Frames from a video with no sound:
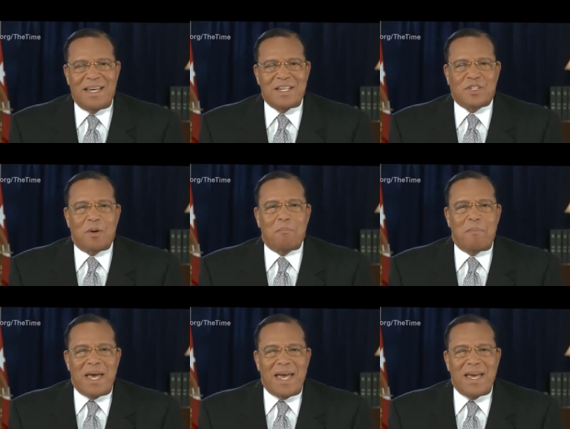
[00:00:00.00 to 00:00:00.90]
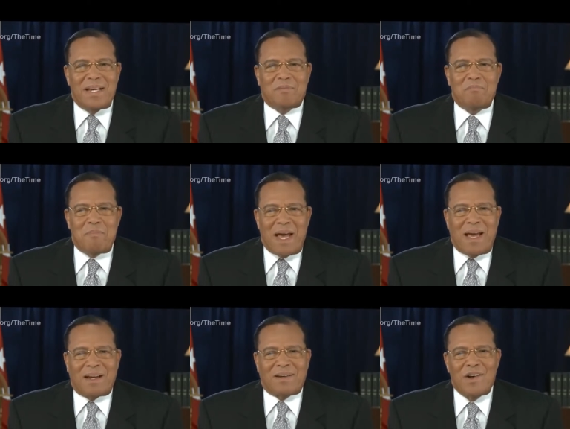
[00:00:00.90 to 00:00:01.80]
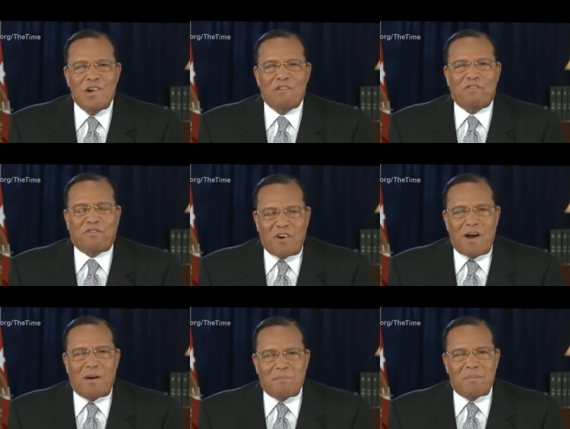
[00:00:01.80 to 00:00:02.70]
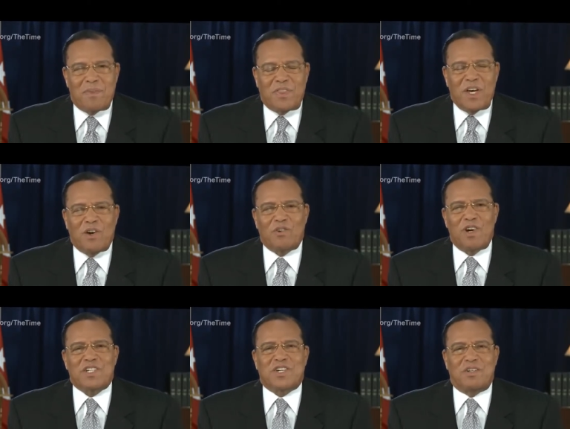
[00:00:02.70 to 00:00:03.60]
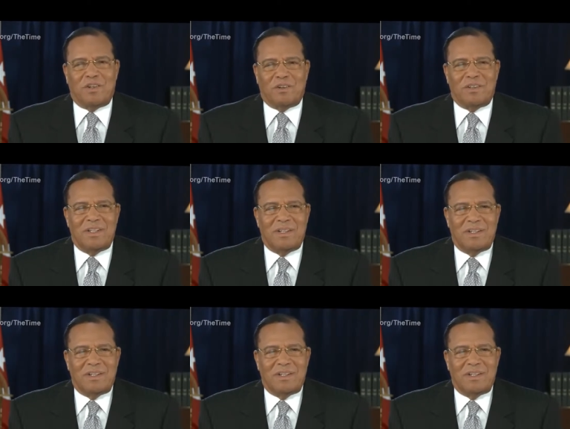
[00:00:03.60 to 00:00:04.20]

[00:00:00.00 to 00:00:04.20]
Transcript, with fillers: He's a made man from the original.